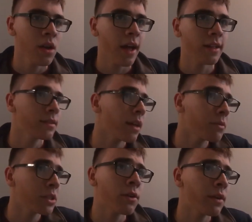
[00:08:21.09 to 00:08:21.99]
And he's
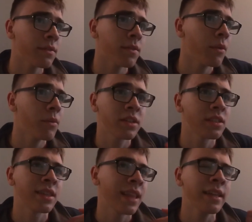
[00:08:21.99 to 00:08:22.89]
like, we don't have the vote, we can
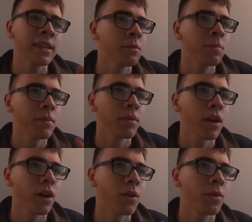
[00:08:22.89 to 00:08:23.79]
just let these people
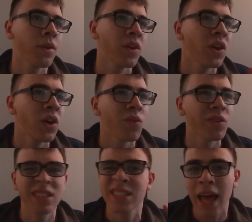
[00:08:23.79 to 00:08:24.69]
go.
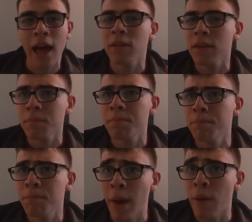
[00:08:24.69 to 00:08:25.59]
Which sounded a
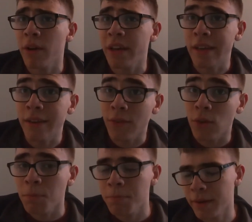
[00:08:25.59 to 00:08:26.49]
bit
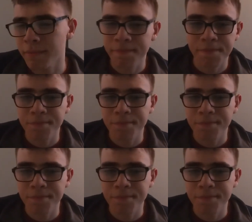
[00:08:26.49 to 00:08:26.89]
evil, but...